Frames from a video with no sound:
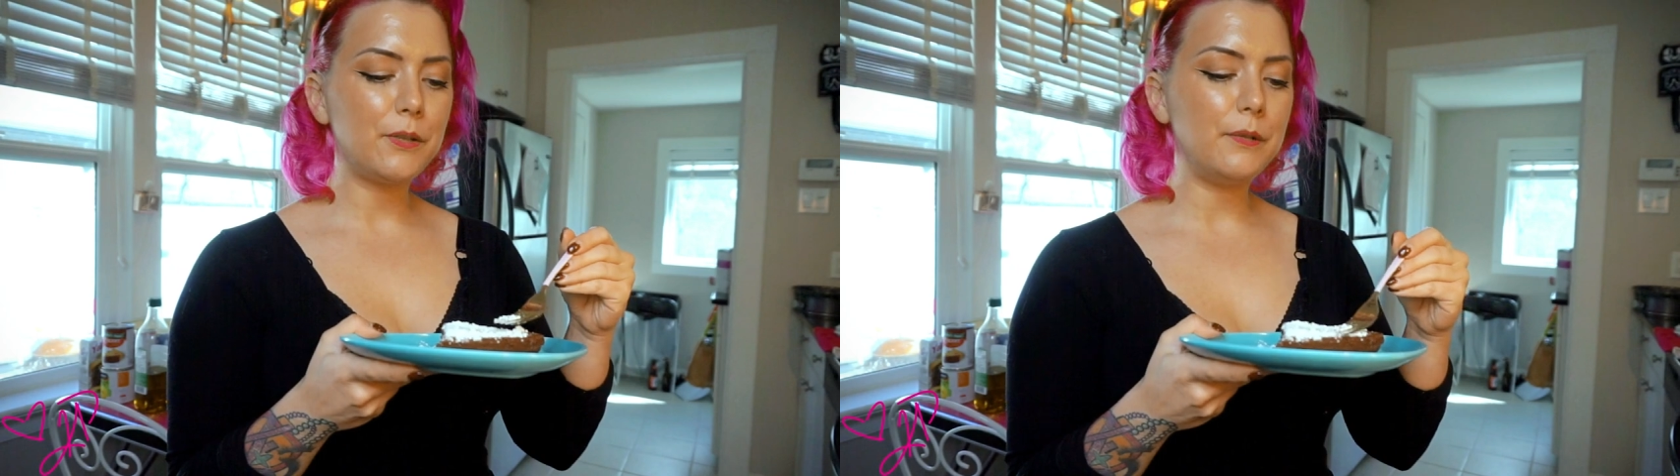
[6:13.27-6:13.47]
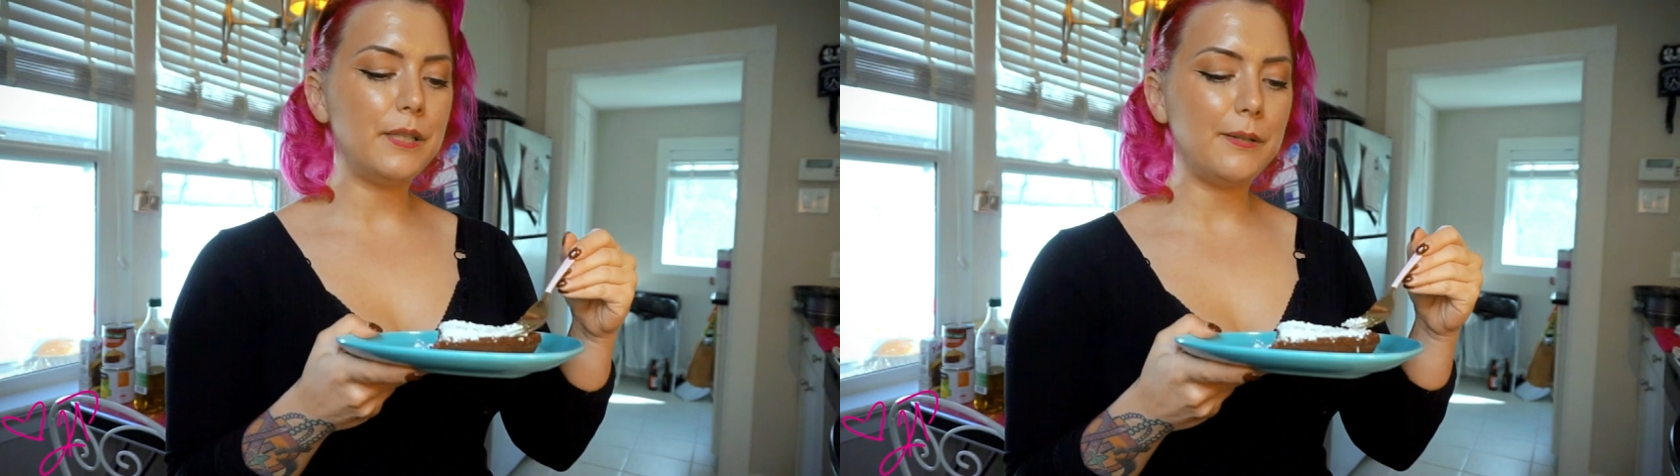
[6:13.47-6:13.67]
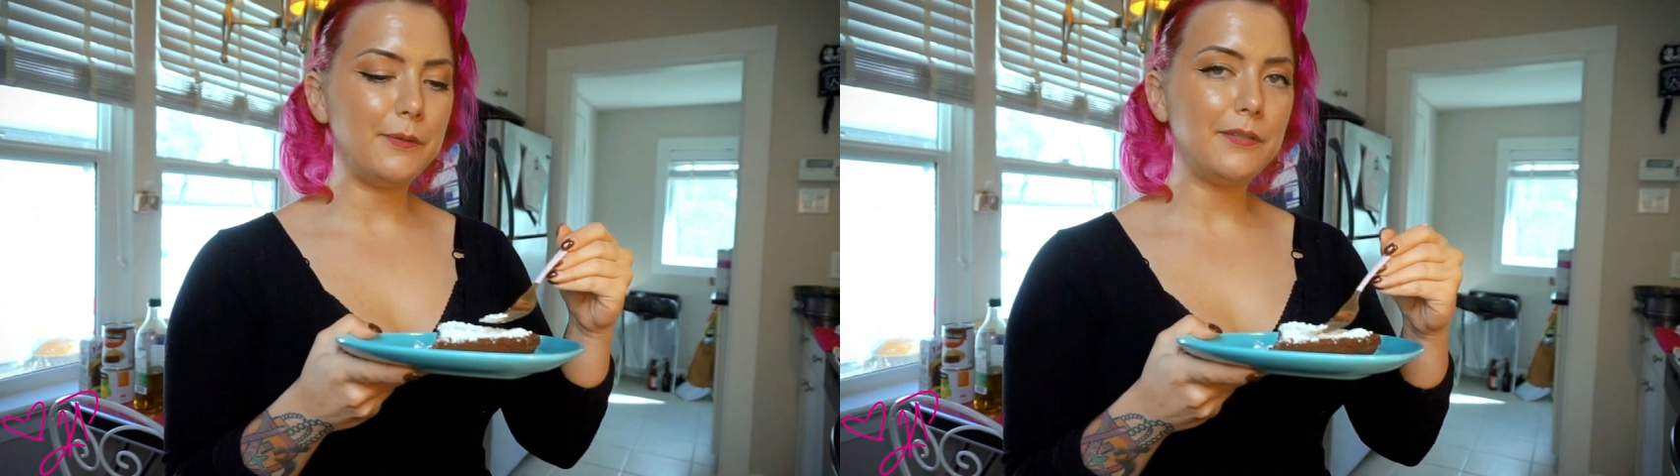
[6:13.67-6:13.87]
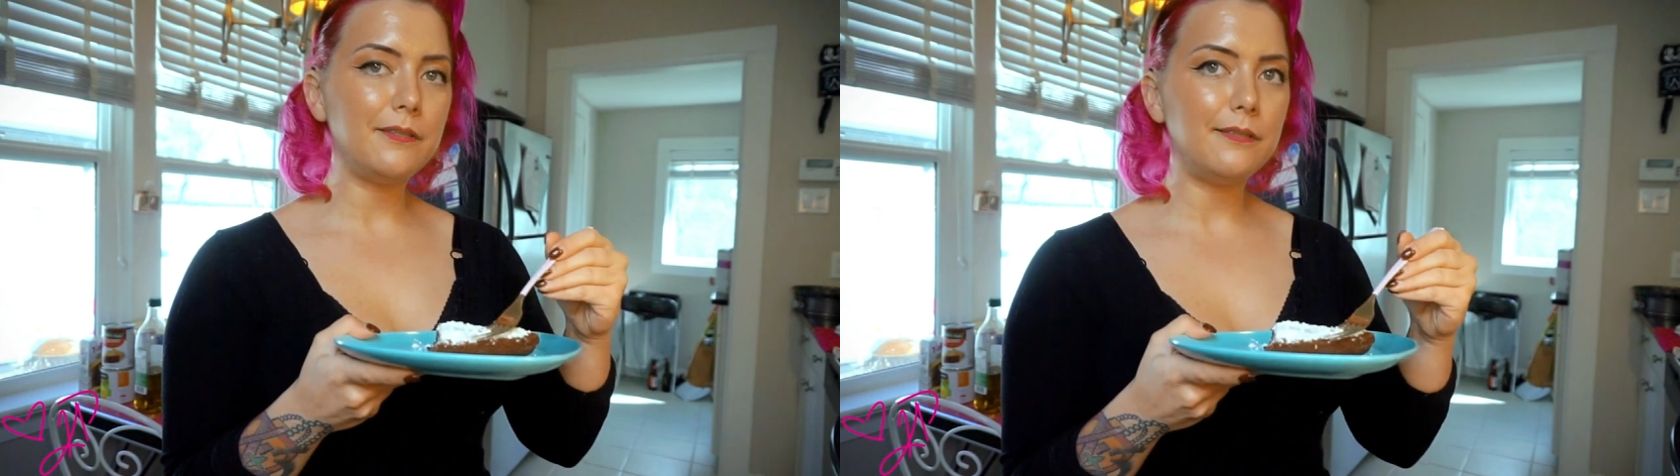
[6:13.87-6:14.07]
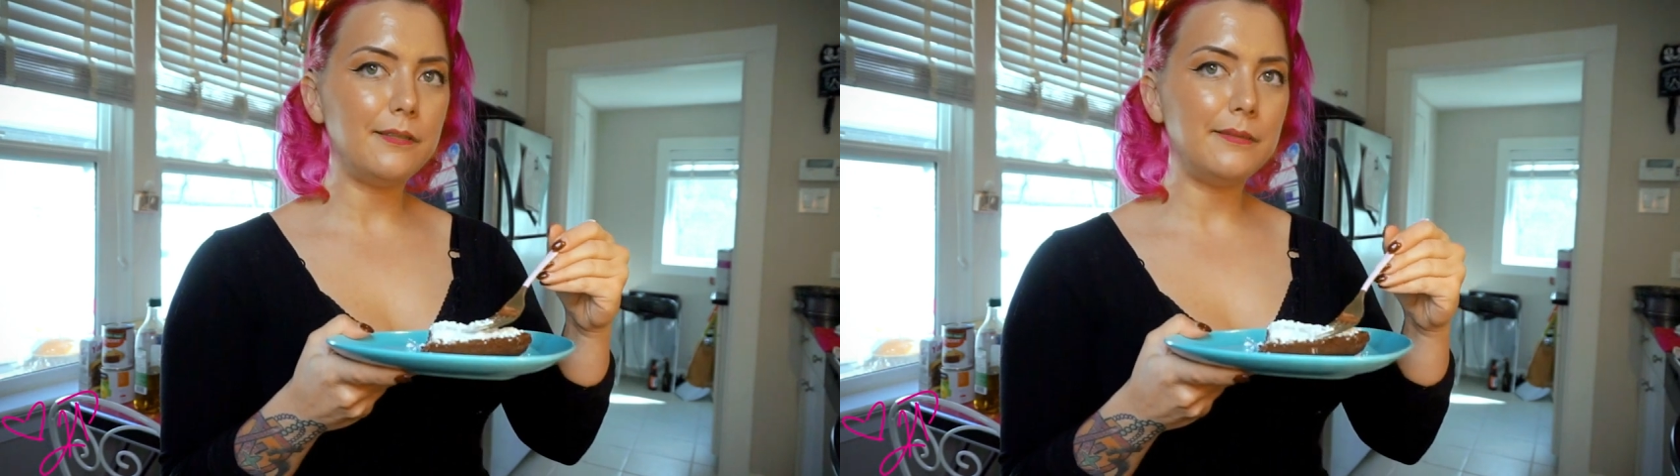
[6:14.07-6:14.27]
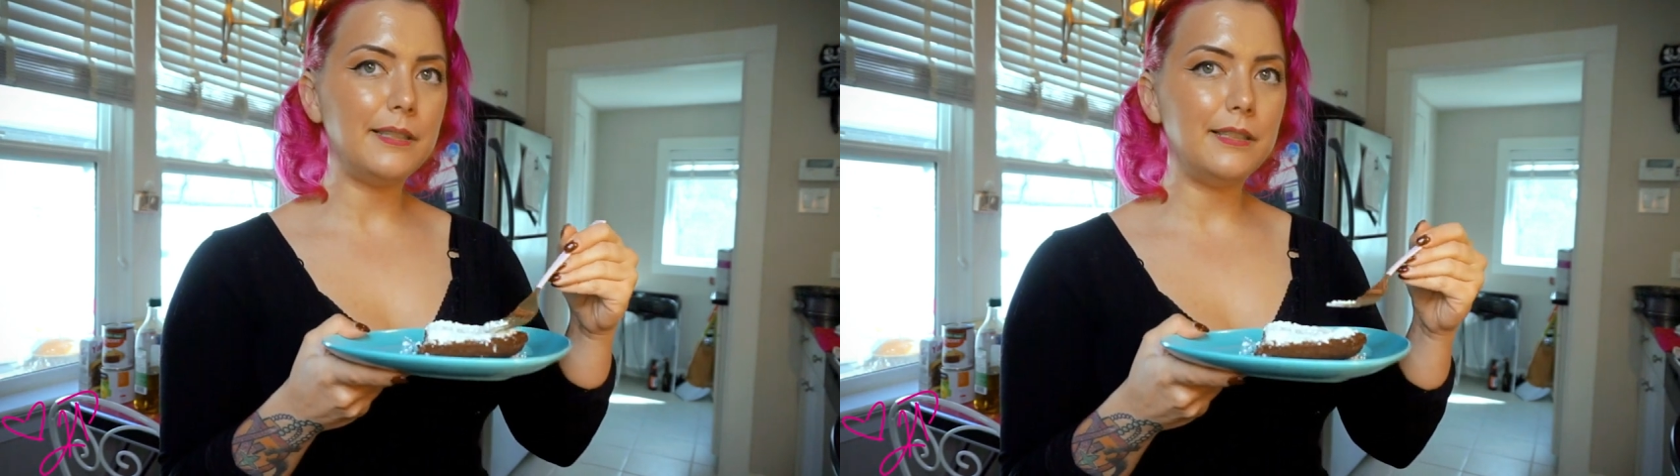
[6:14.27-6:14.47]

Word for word: Going down just a little bit